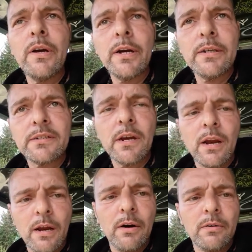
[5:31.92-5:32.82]
It's
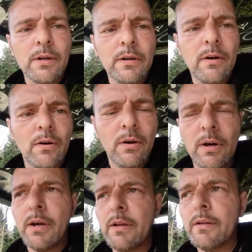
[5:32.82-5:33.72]
allowed in
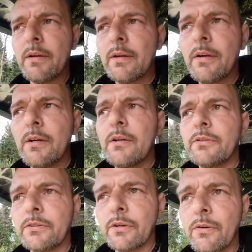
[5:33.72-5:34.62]
Holland.
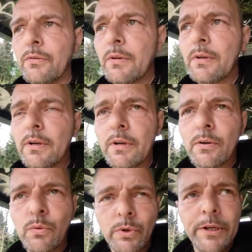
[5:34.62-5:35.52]
So
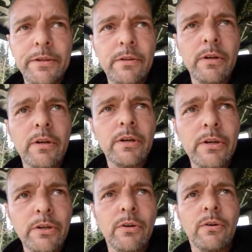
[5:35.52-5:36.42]
read
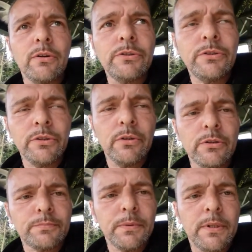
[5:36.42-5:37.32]
your
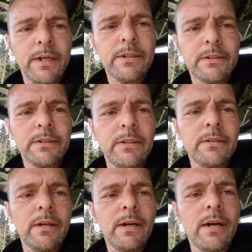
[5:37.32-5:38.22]
jurisprudence
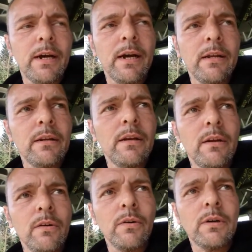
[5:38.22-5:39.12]
and
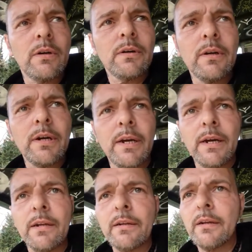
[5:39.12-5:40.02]
look
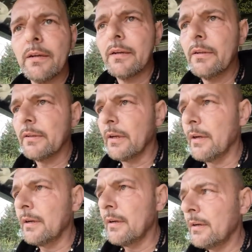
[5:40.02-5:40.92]
in
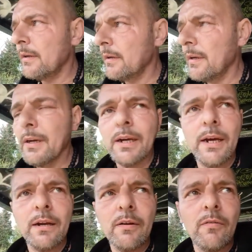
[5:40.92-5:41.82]
the
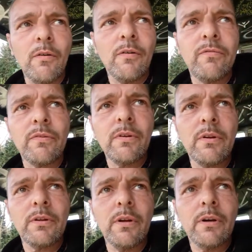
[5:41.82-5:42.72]
letter of
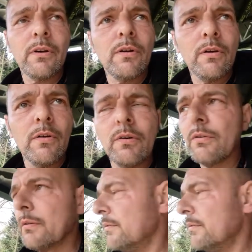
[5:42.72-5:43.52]
the law."